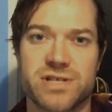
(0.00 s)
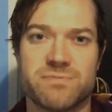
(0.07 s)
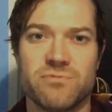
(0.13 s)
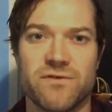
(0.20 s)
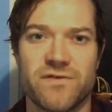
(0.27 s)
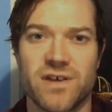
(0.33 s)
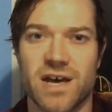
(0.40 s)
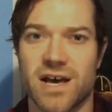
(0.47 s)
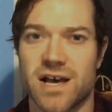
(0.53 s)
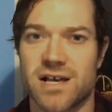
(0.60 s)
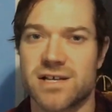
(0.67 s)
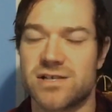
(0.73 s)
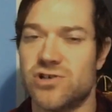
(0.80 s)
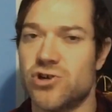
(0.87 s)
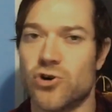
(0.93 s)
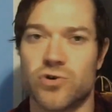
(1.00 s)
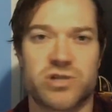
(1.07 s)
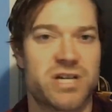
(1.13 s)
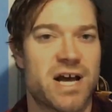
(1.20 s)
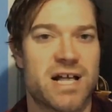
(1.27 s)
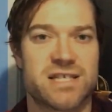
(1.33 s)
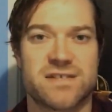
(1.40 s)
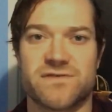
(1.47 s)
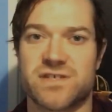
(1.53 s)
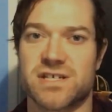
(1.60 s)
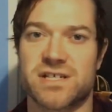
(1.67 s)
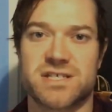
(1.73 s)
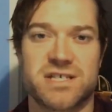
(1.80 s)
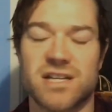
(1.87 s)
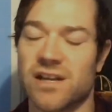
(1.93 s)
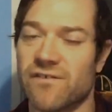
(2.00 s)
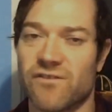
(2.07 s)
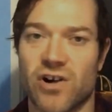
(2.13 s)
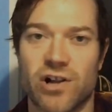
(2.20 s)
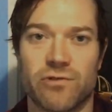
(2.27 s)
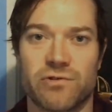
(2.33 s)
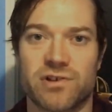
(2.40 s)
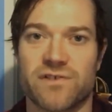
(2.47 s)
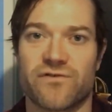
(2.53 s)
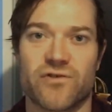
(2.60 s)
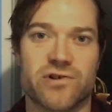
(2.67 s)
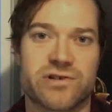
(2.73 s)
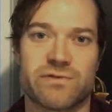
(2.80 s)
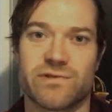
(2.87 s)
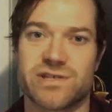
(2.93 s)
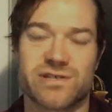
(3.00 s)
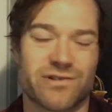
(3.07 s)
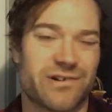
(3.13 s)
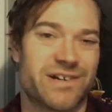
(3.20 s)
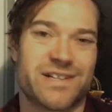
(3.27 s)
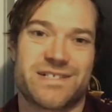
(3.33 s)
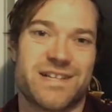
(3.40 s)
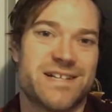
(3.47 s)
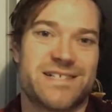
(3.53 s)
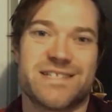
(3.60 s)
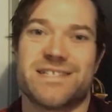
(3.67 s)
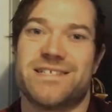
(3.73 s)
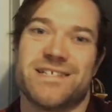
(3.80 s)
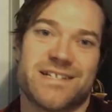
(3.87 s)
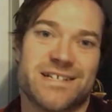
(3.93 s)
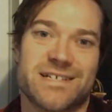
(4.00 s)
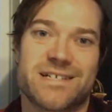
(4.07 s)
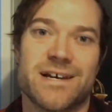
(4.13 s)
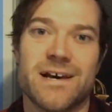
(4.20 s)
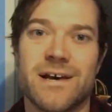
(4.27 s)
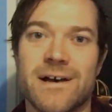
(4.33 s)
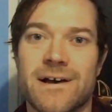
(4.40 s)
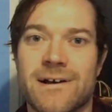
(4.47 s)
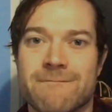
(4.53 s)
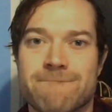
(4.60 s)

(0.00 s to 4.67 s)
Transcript: This movie has no chance of succeeding following the first one. Sorry, it, it just didn't.